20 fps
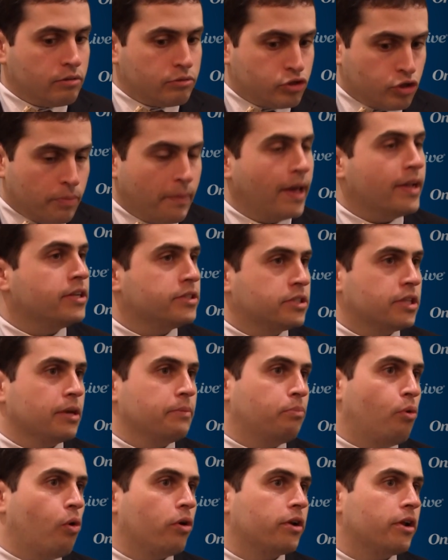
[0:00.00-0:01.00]

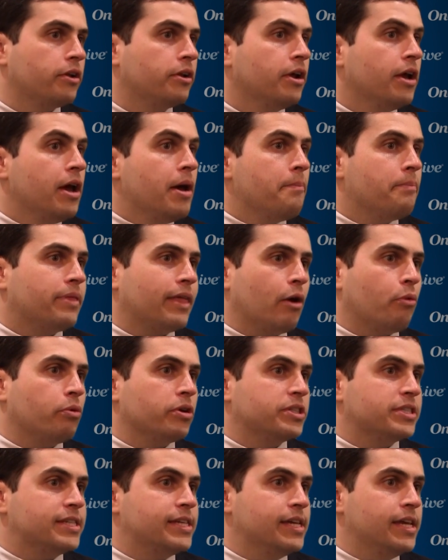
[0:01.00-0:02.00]
tremendously important, but that
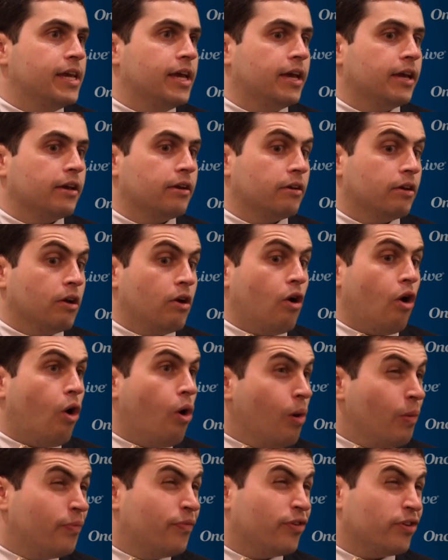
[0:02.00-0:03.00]
we're seeing
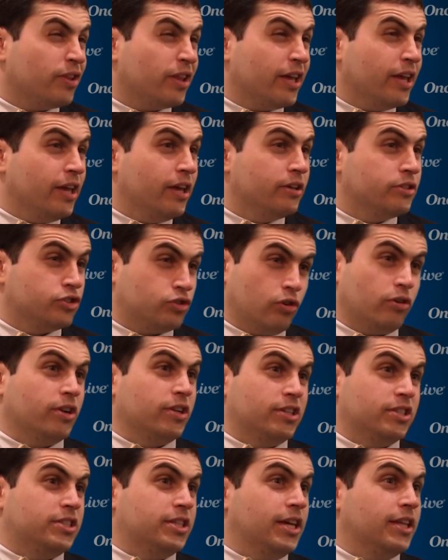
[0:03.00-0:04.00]
hopefully
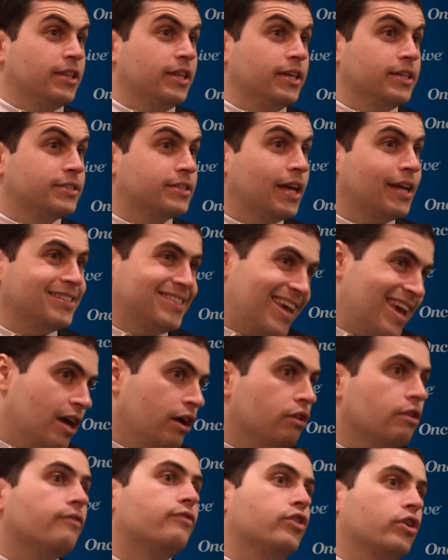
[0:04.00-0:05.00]
starting to see at least a
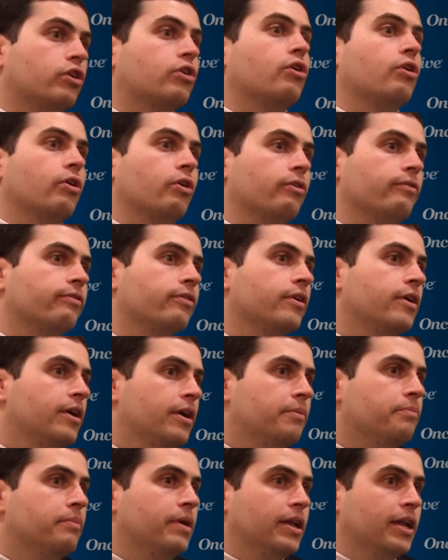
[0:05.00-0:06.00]
tail of the curve,
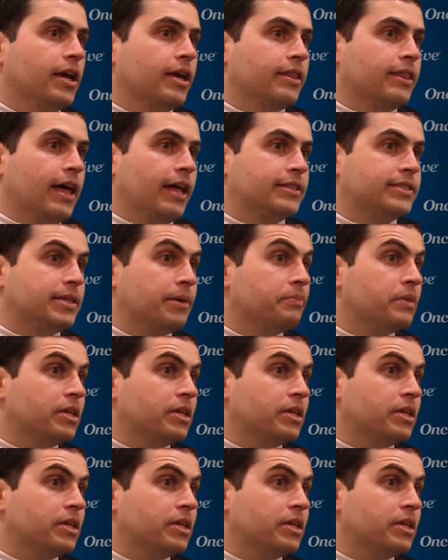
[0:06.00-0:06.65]
meaning that some